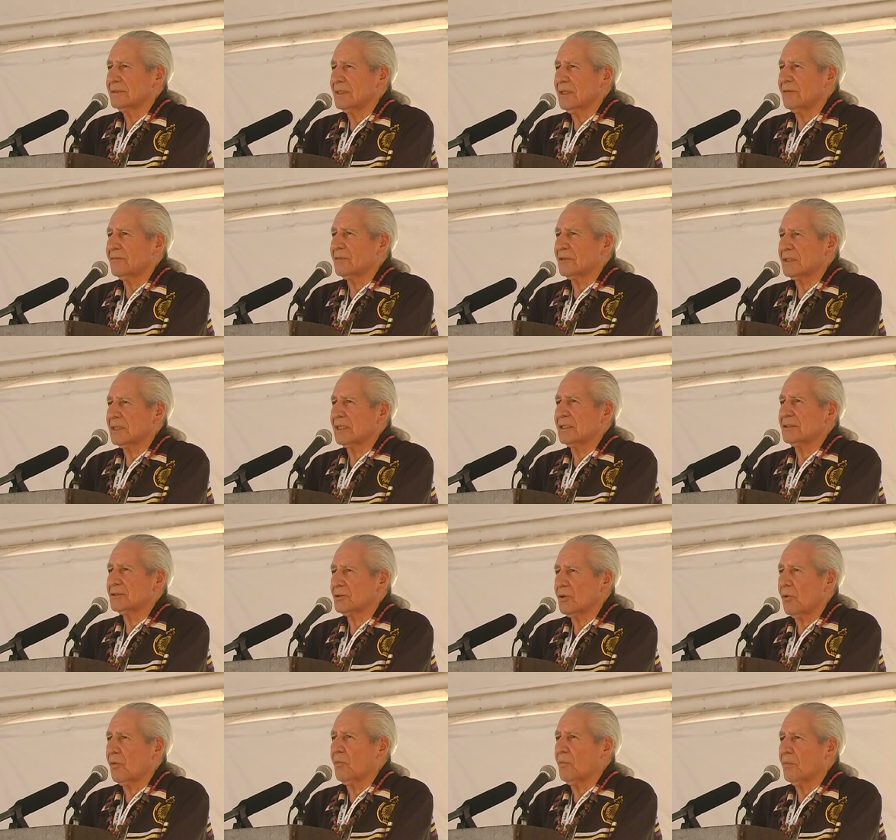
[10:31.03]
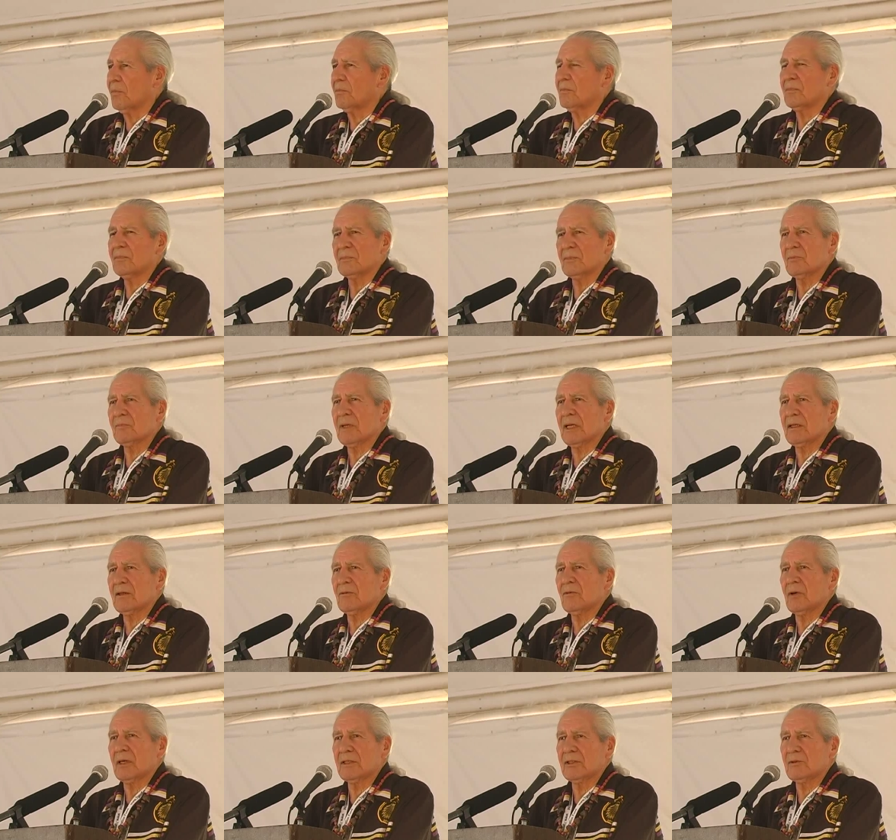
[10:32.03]
Everything is home. No matter
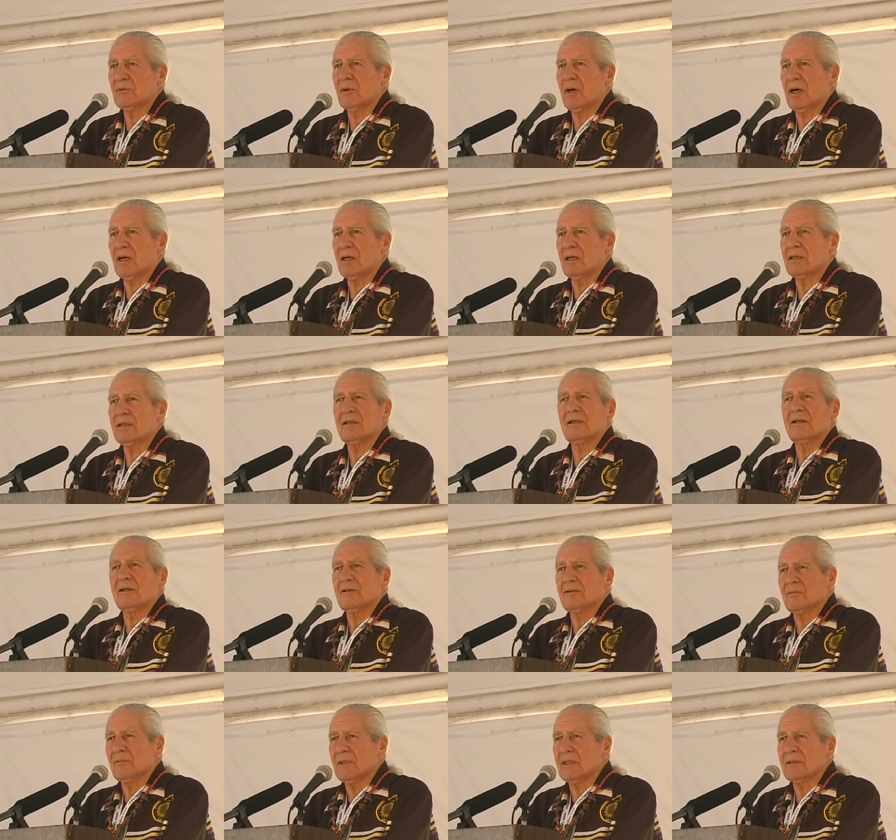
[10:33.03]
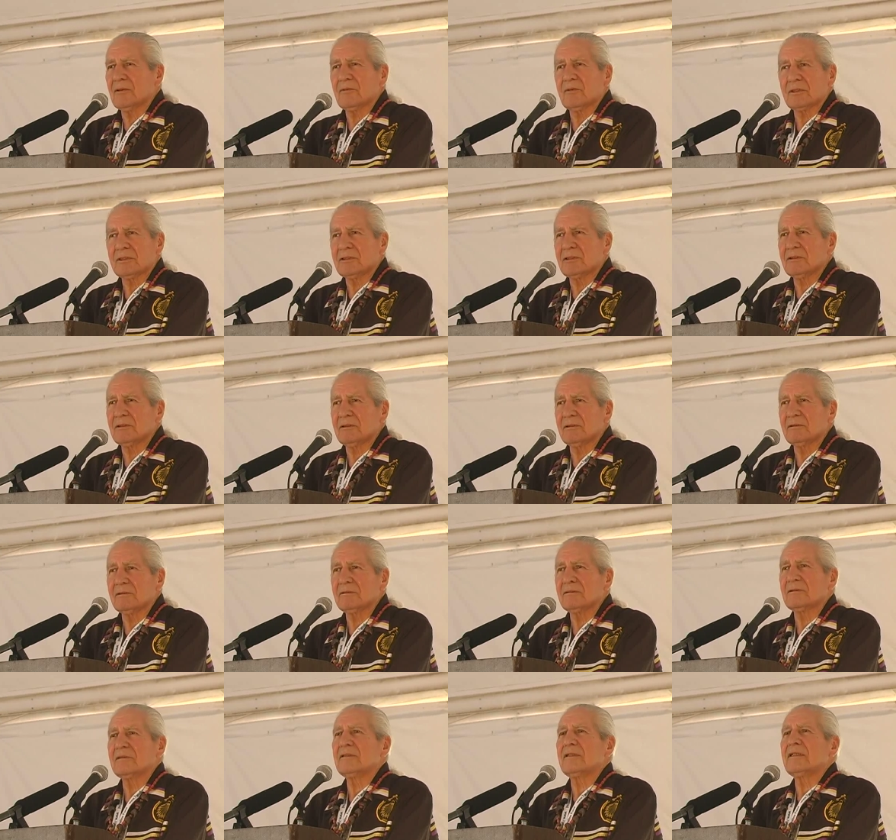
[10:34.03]
where you are, no matter what you
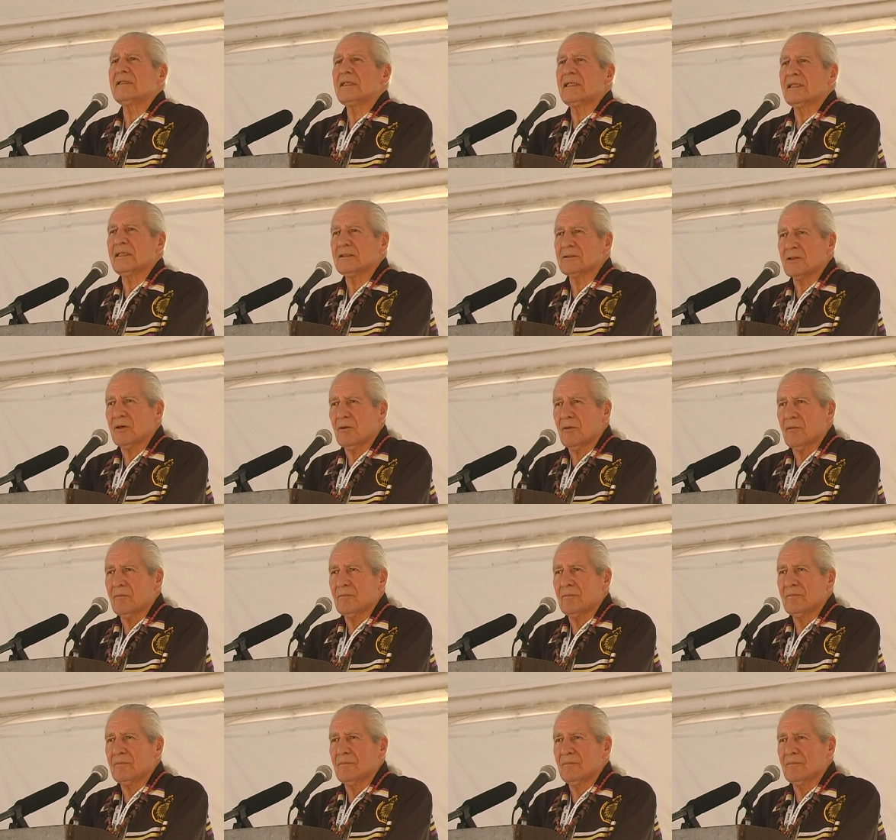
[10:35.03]
do, it's home.